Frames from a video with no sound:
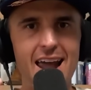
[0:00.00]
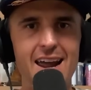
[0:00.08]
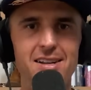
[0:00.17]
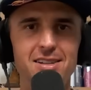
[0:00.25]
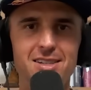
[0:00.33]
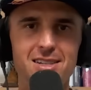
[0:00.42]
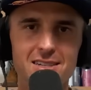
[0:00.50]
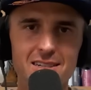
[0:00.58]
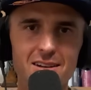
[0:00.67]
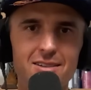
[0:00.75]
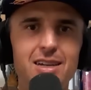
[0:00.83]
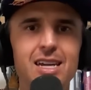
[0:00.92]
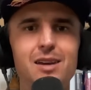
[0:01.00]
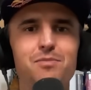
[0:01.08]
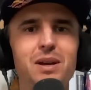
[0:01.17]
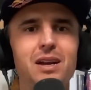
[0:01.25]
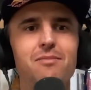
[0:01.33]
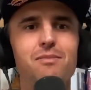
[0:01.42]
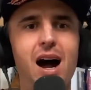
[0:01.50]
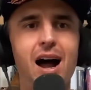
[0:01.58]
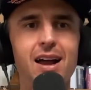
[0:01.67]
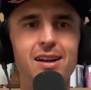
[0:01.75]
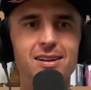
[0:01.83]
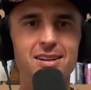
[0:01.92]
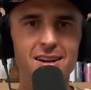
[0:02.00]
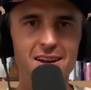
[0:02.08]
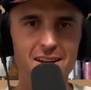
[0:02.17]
and still keeping in mind